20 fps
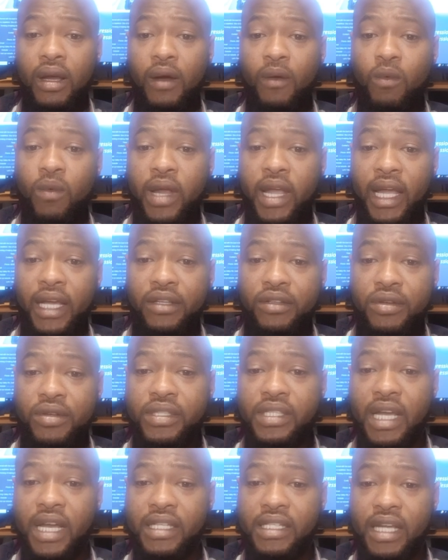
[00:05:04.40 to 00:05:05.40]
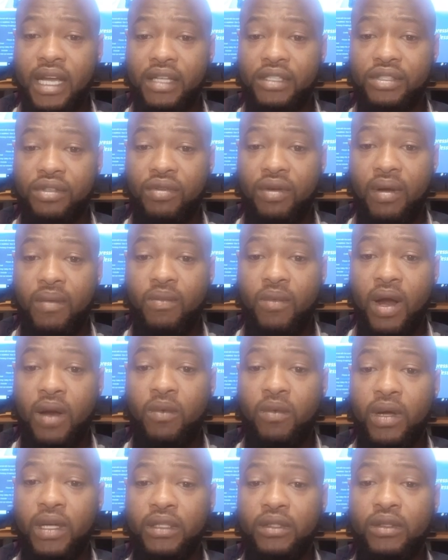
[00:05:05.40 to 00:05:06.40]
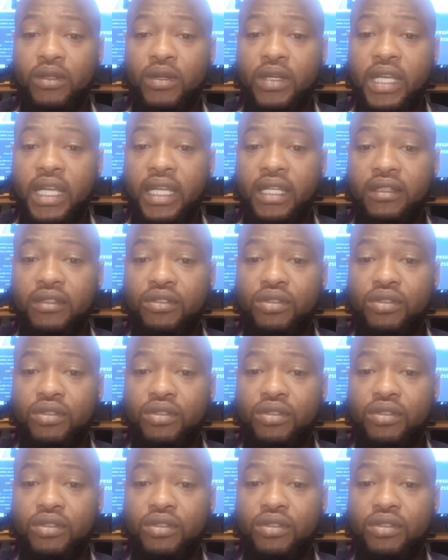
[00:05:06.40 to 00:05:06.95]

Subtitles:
we can use Agile Scrum when we're looking